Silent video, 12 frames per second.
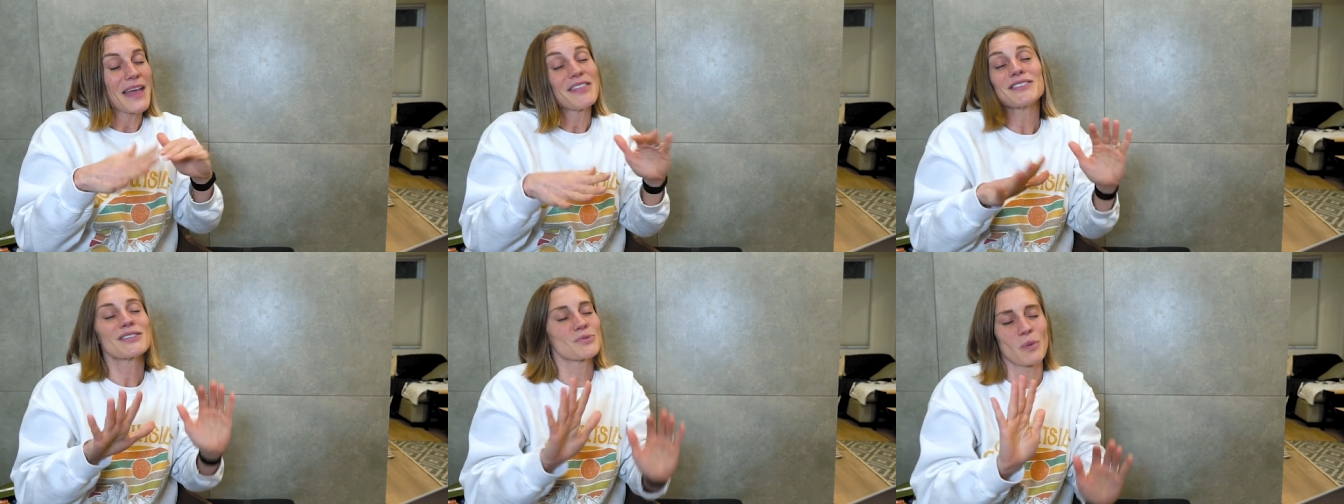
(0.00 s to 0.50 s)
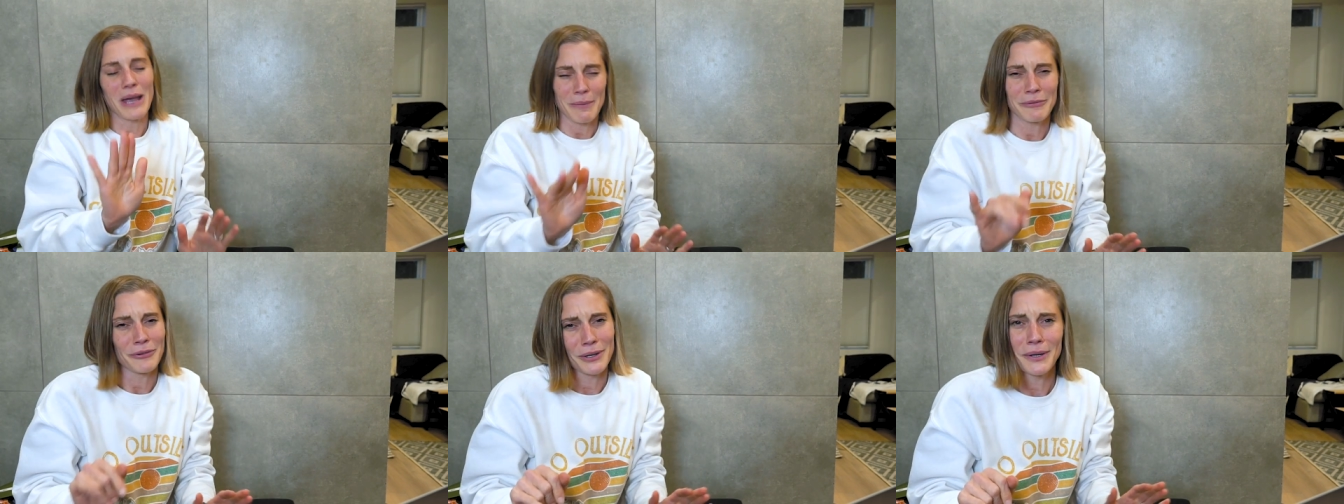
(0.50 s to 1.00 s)
And this is way
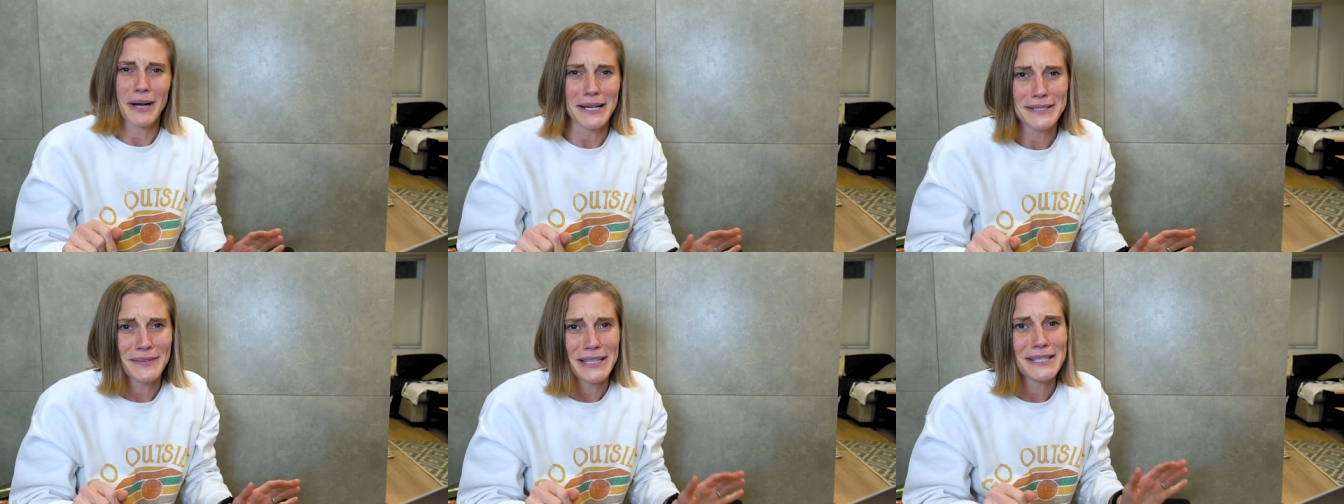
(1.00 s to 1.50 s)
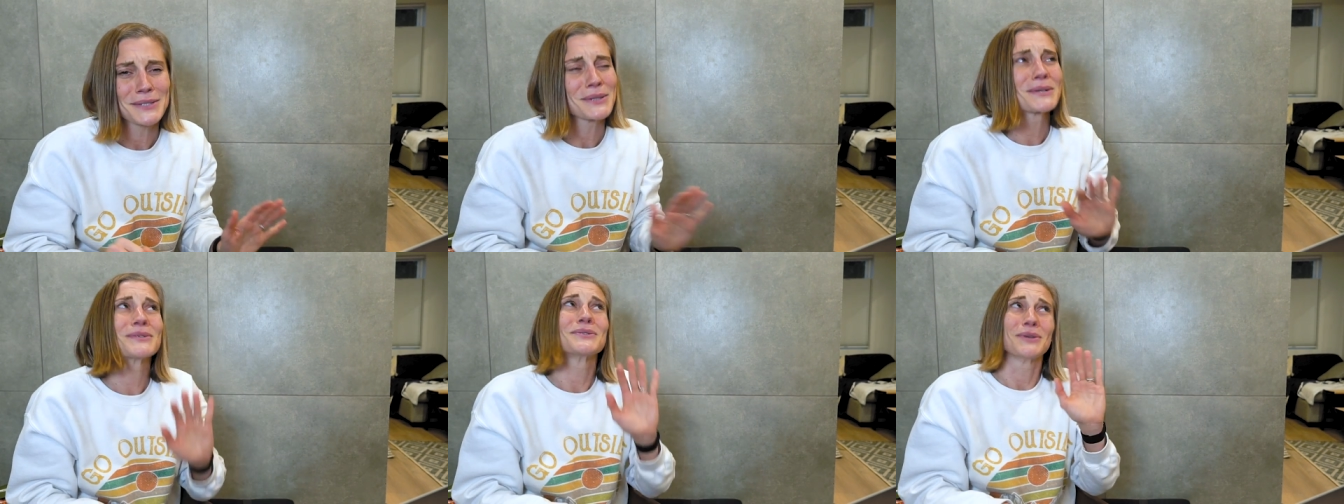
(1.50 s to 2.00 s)
before CrossFit, so
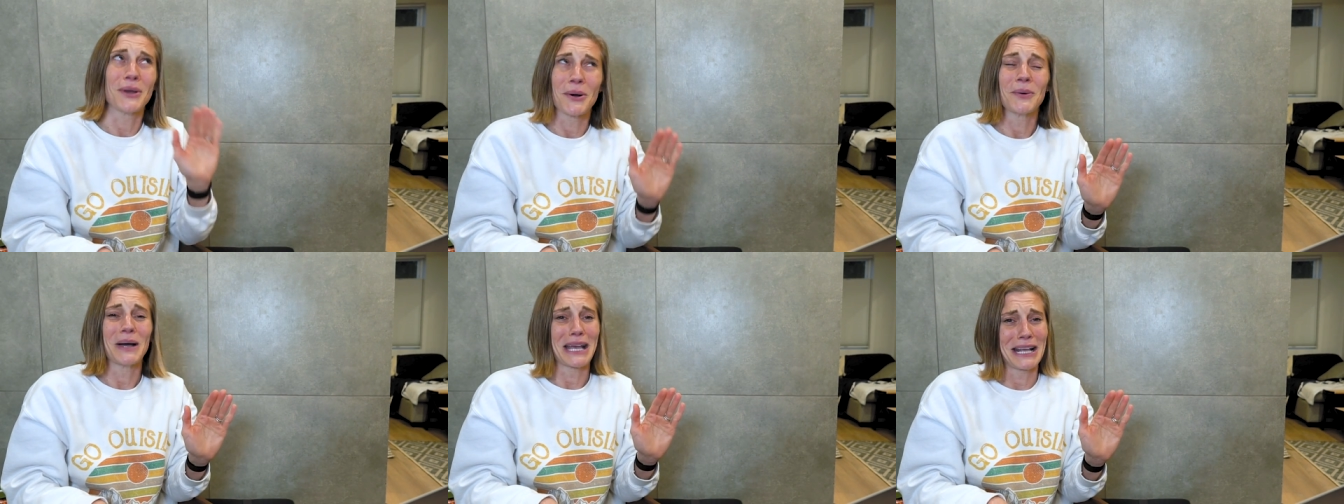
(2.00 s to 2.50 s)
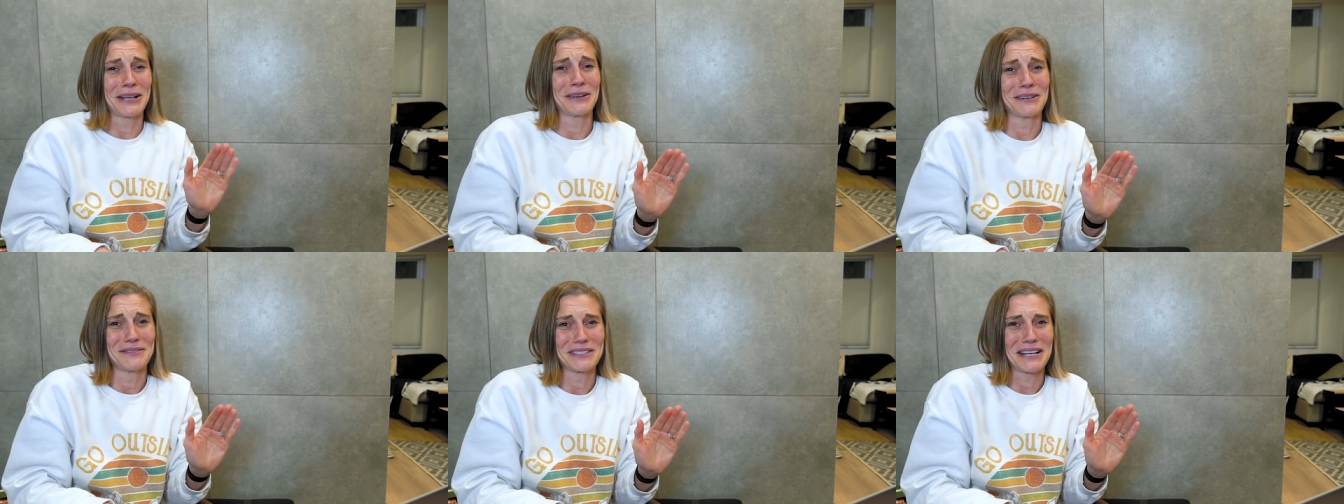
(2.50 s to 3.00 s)
there's no way he
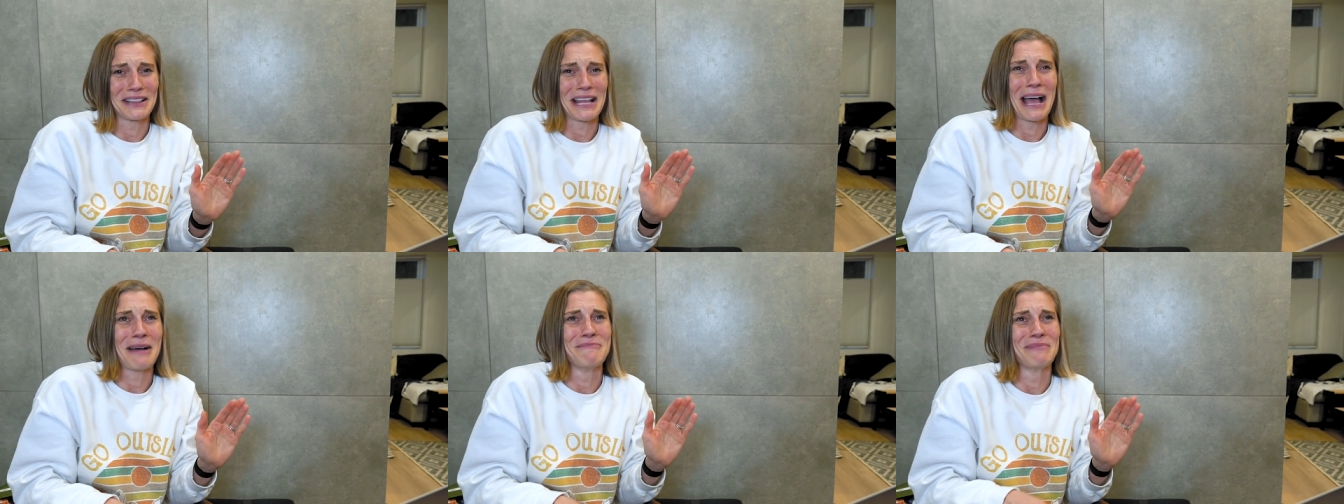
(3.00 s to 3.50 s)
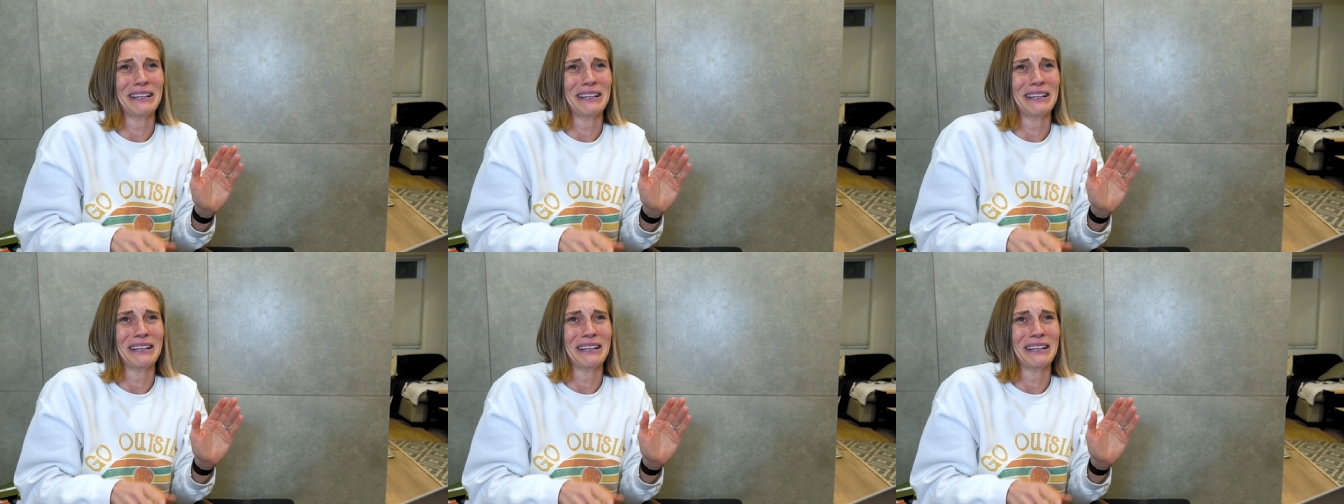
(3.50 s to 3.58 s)
could have done that.